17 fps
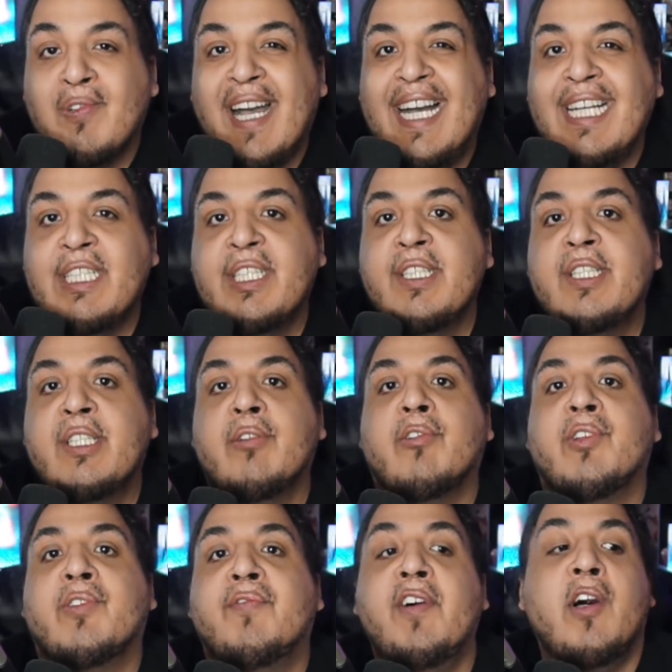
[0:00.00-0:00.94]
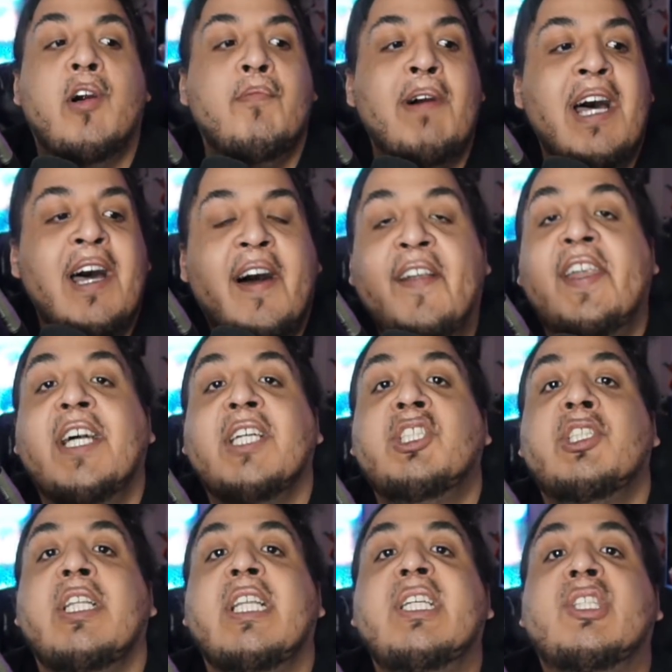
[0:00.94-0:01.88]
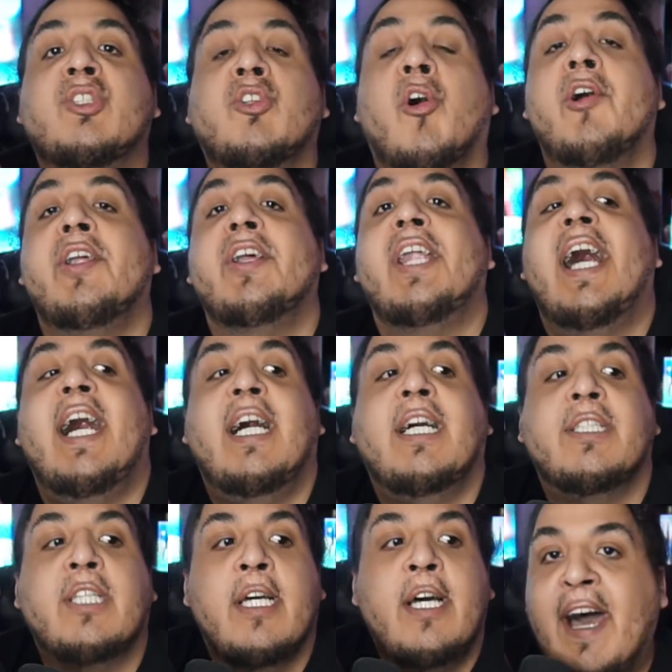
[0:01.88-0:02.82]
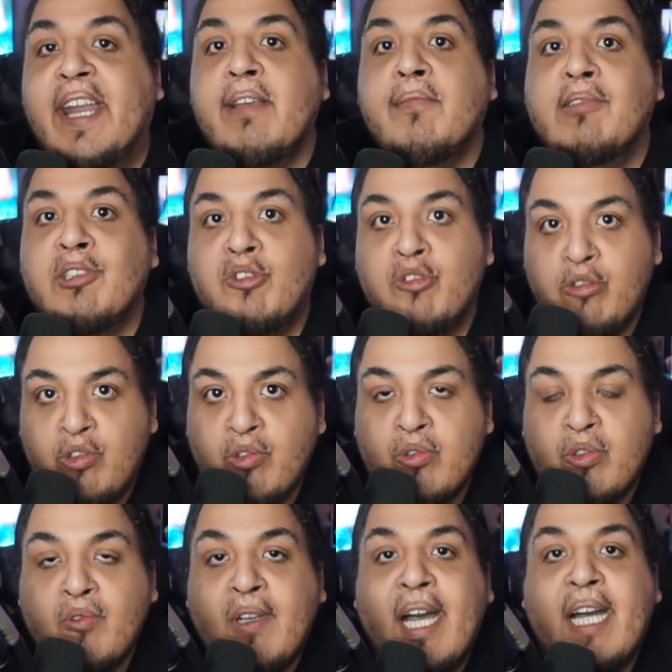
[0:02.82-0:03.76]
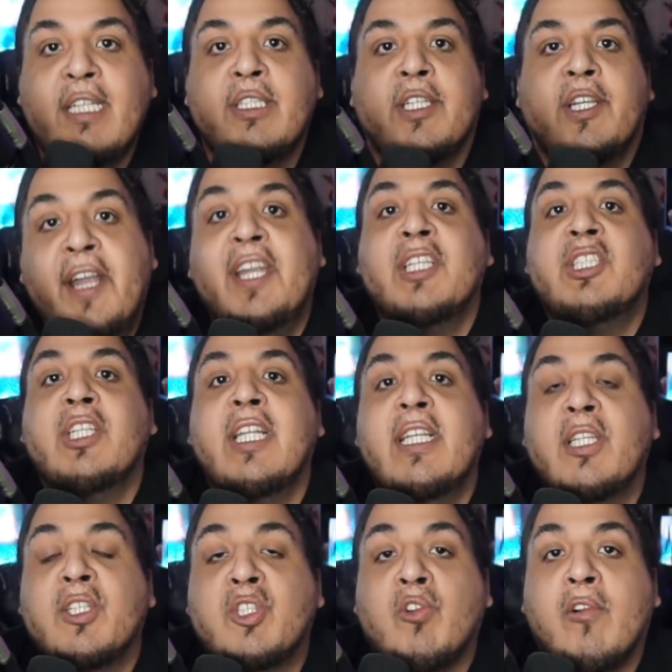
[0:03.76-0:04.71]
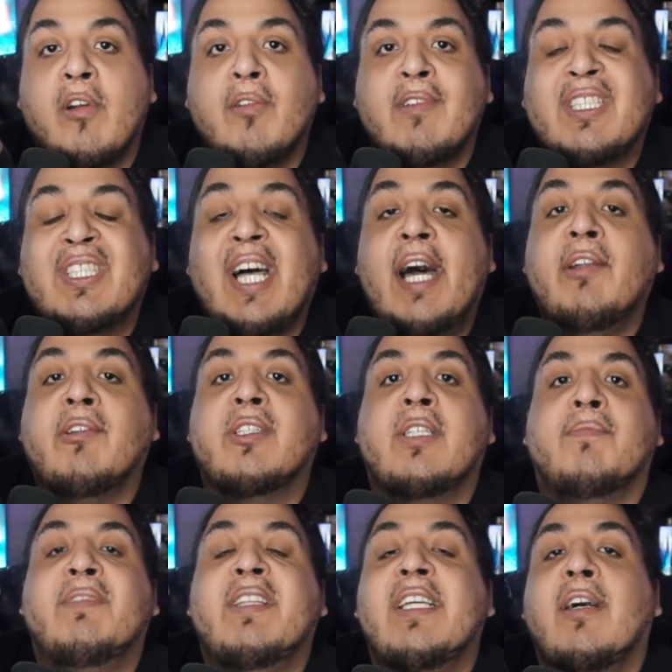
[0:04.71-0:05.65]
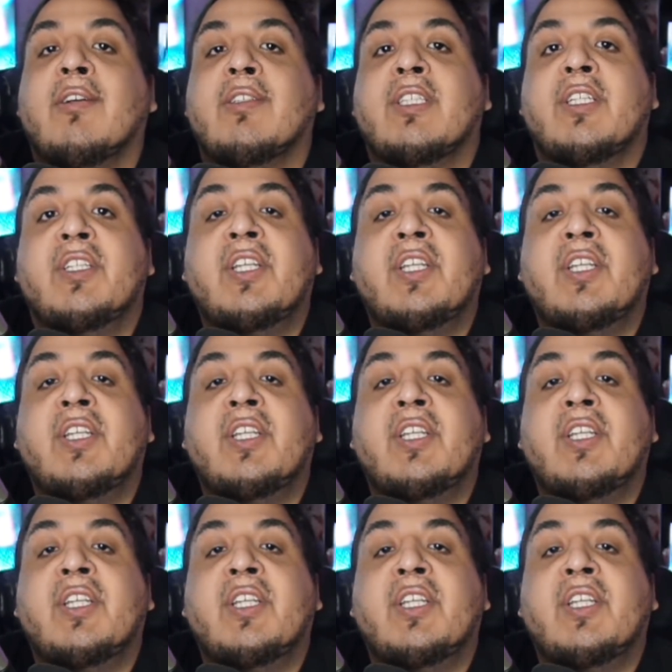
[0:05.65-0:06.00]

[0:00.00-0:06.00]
Kaisen Zero's film initially started as not even Jujutsu Kaisen. Initially, the story was titled something else